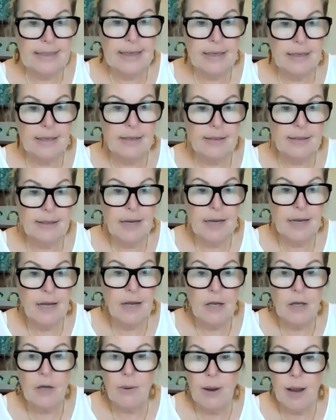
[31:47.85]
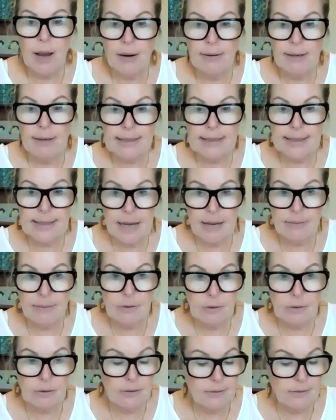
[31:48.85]
And you are in
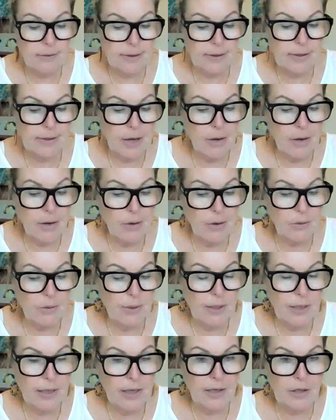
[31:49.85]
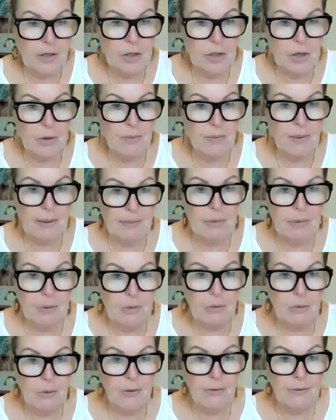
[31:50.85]
Tamil, so we can show
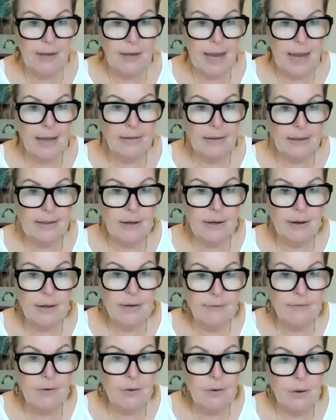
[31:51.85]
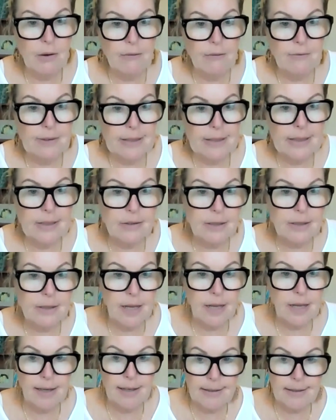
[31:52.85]
people what the outside of your office looks like.